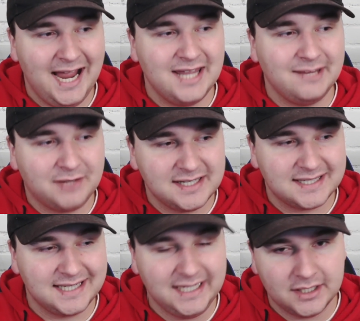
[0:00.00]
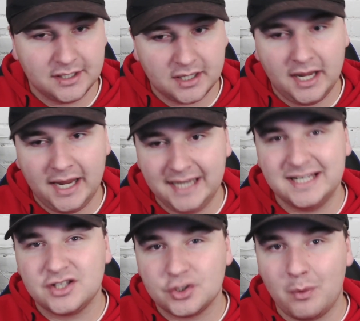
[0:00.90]
and they've conceded in the
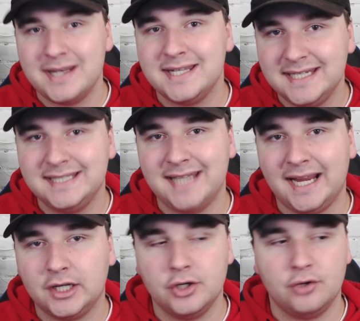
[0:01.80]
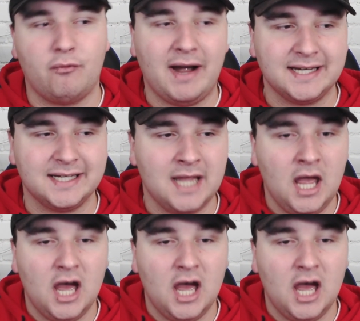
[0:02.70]
22nd rank